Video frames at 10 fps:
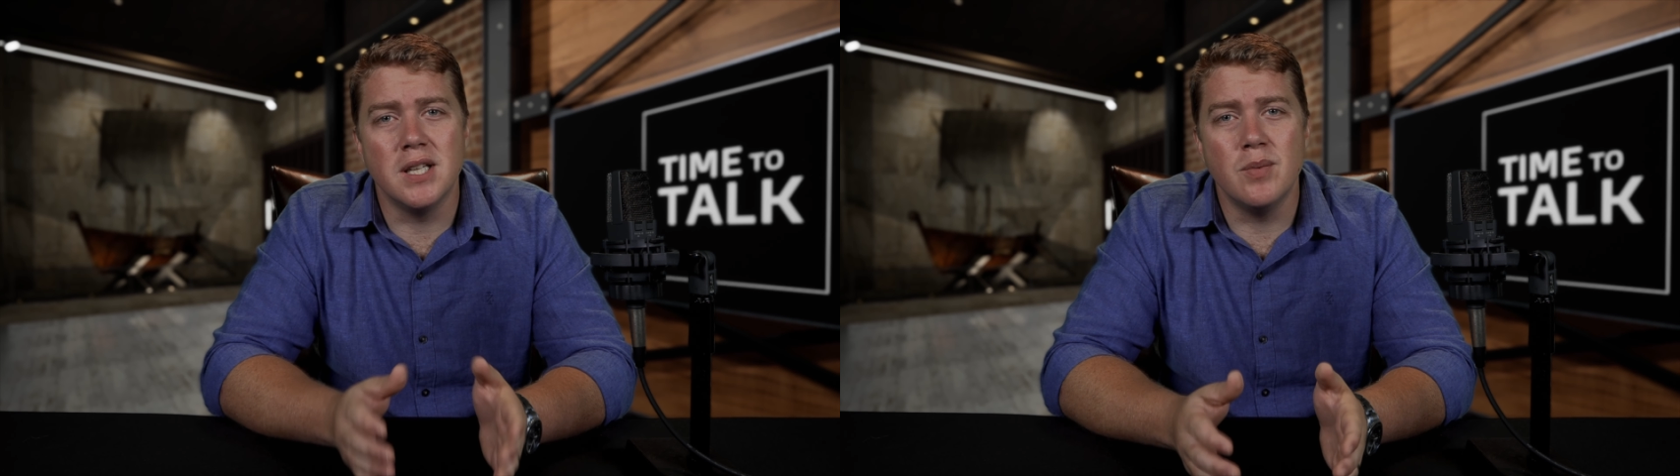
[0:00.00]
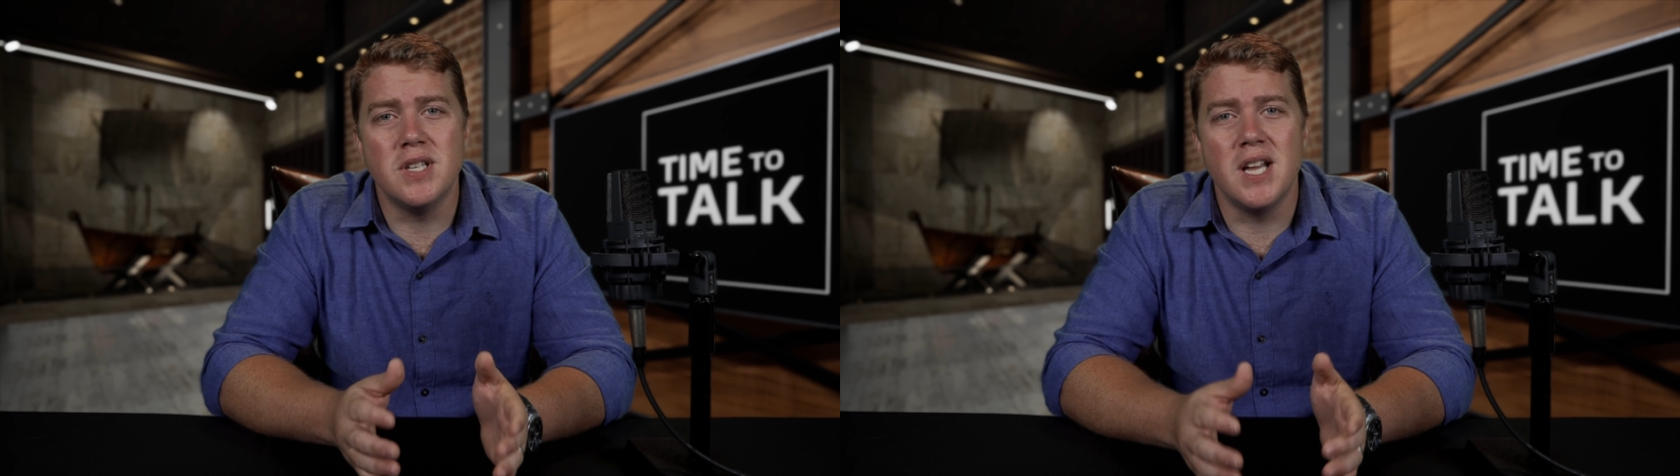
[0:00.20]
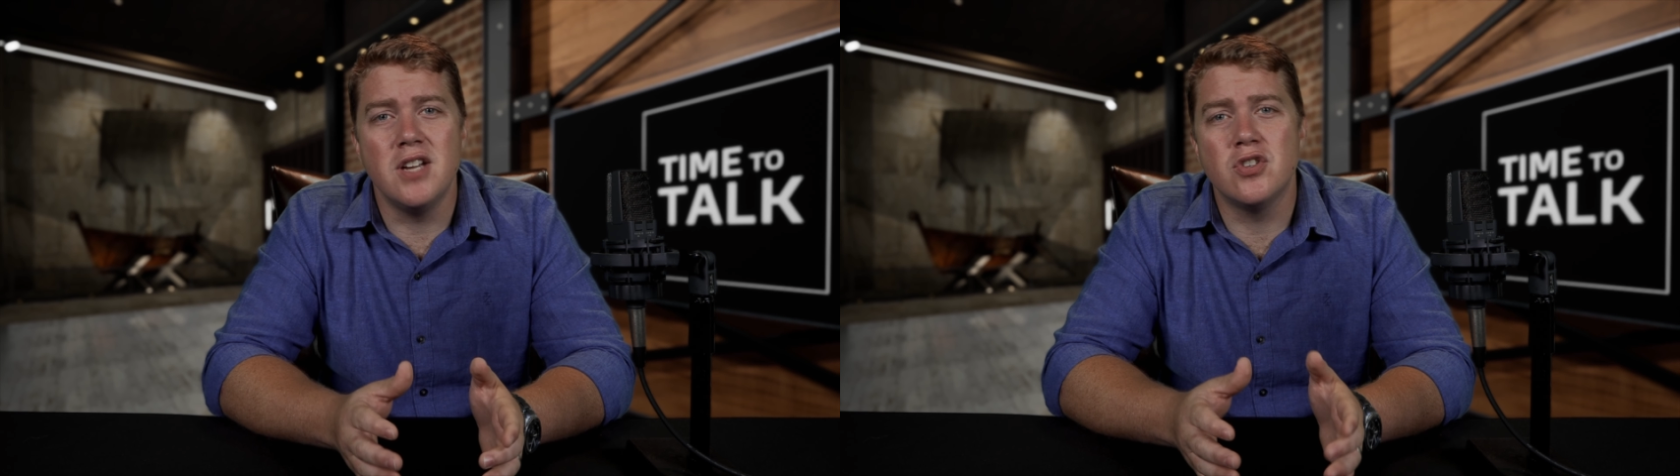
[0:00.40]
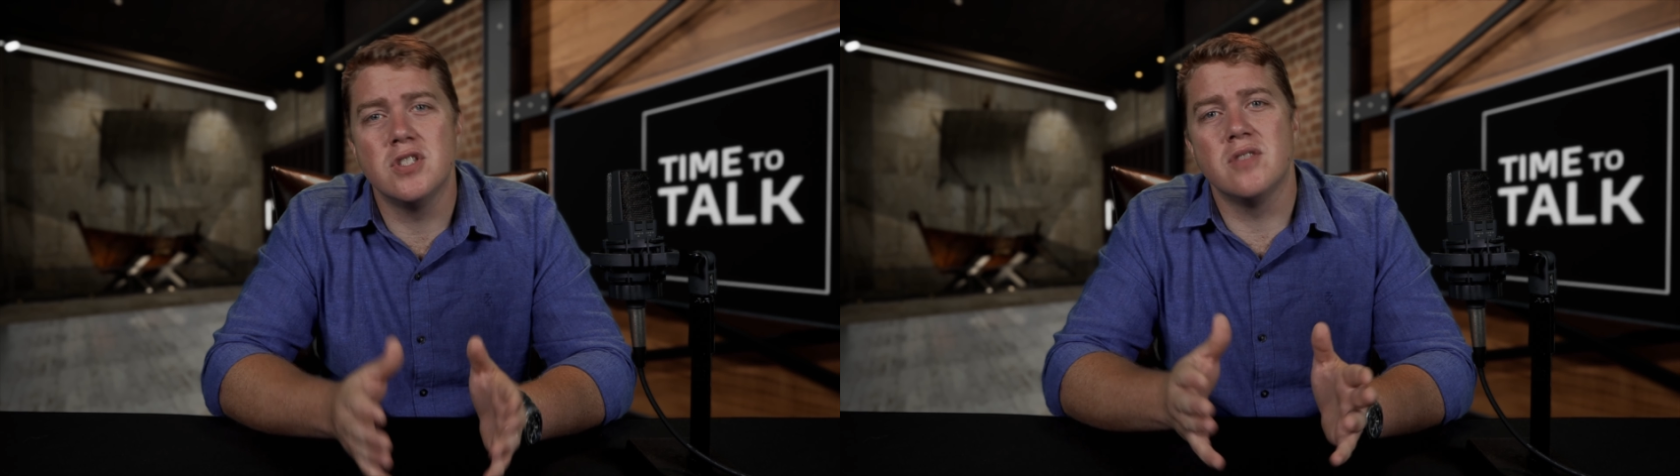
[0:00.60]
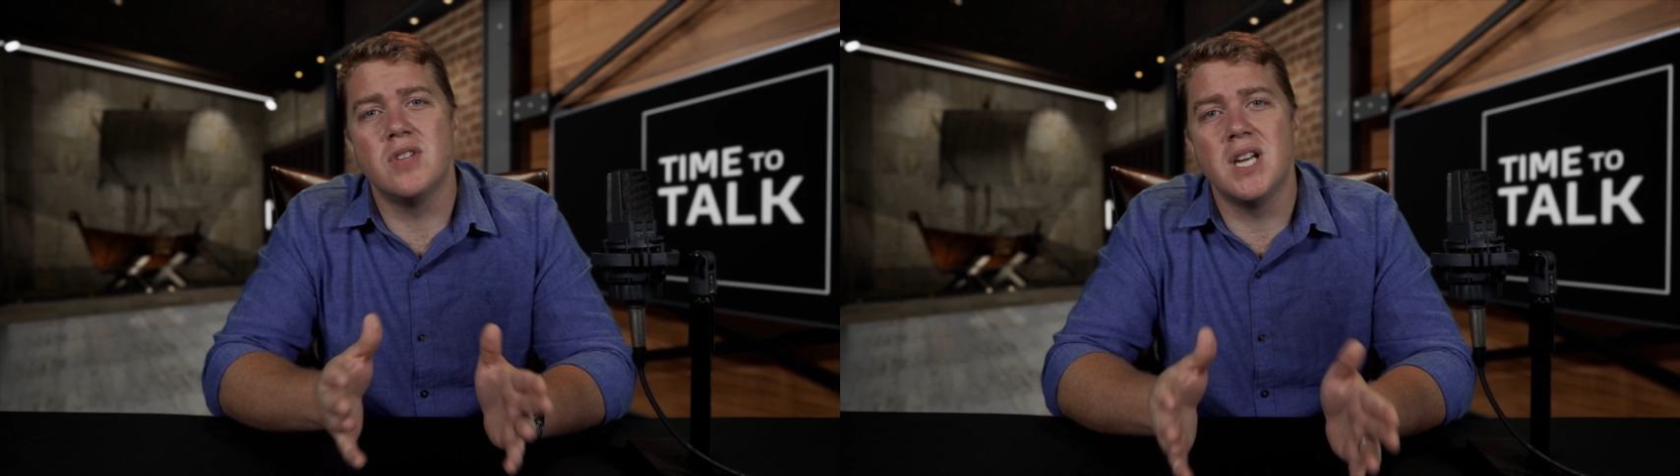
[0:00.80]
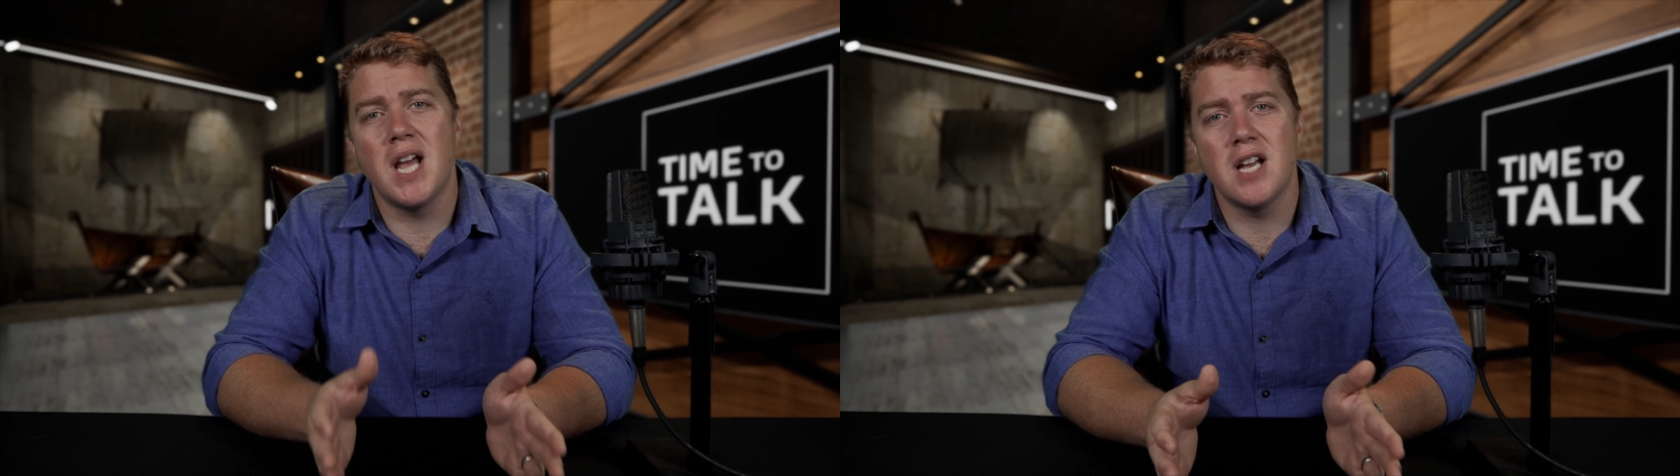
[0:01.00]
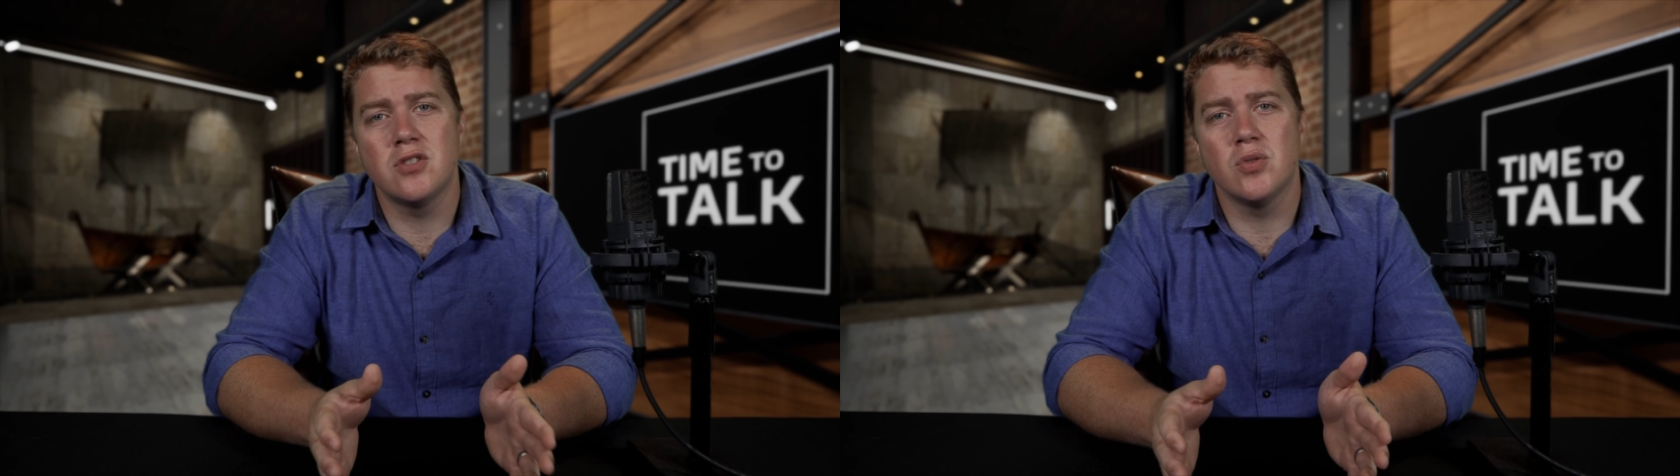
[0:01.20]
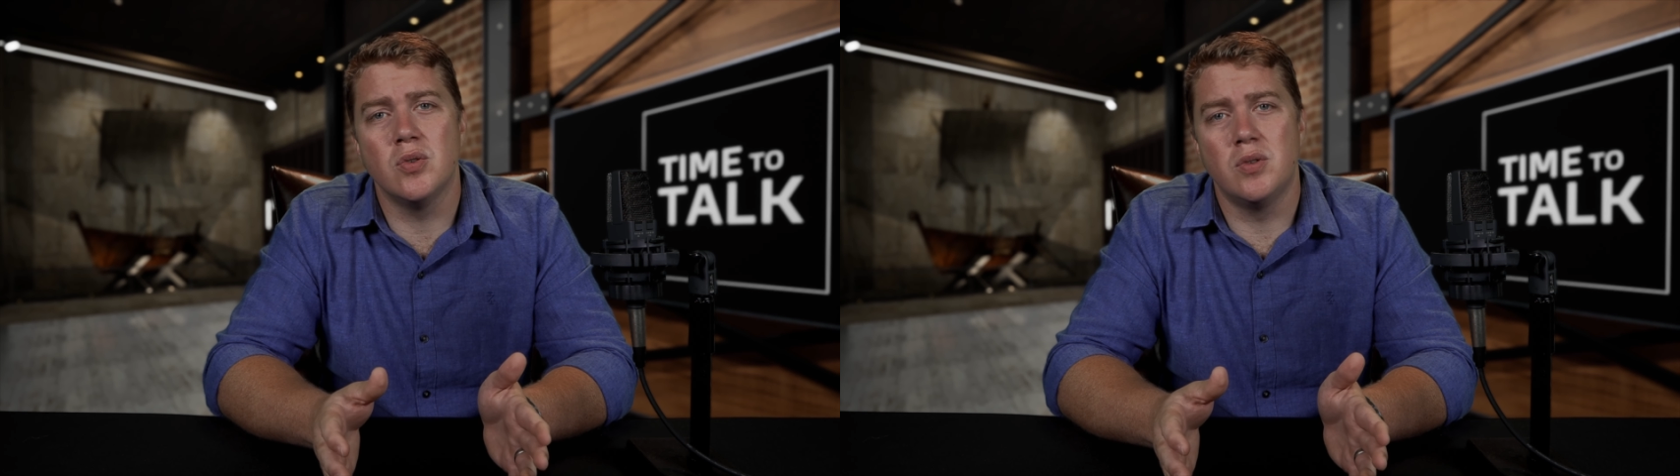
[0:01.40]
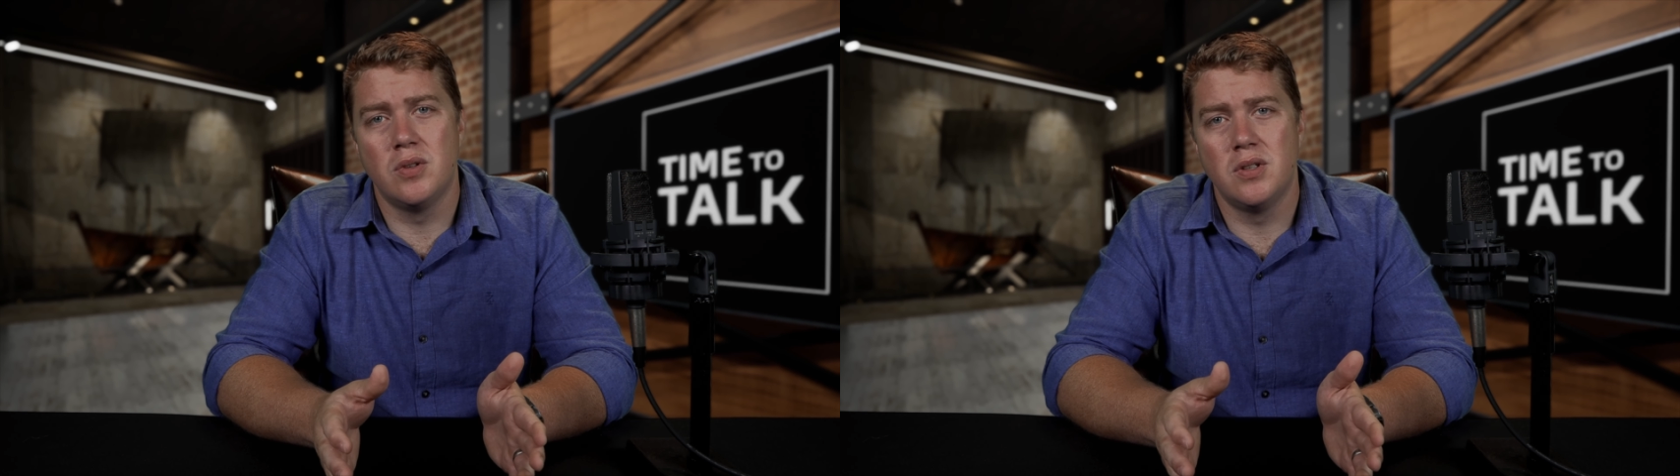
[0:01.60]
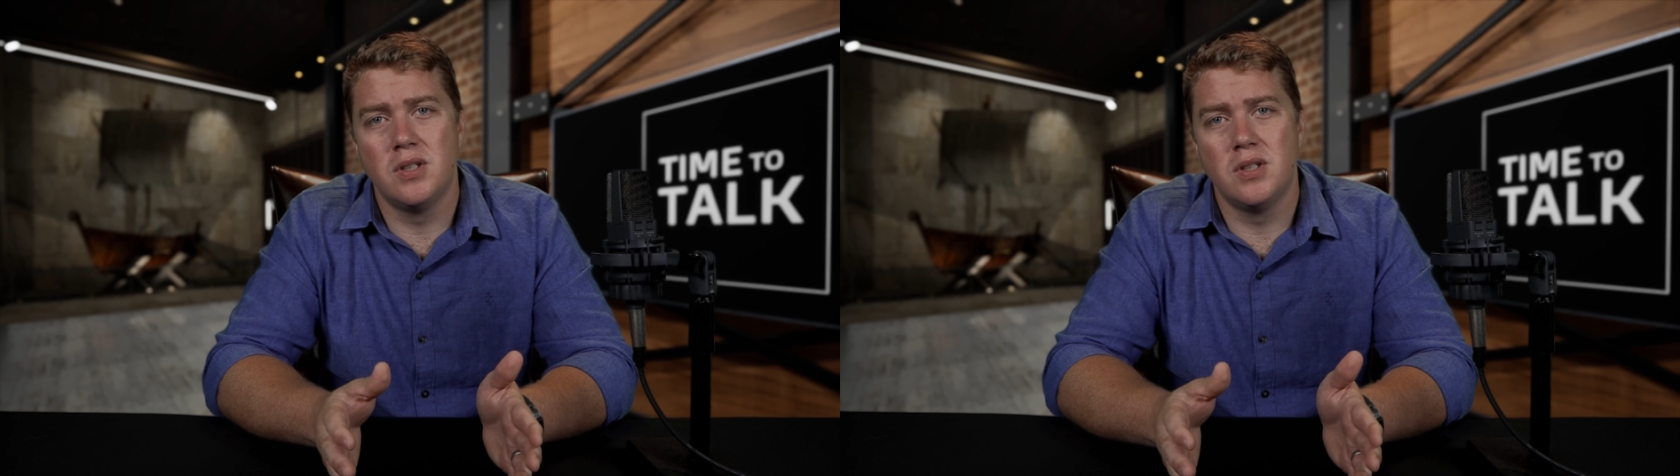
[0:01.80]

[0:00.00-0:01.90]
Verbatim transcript: the limitations of the natural.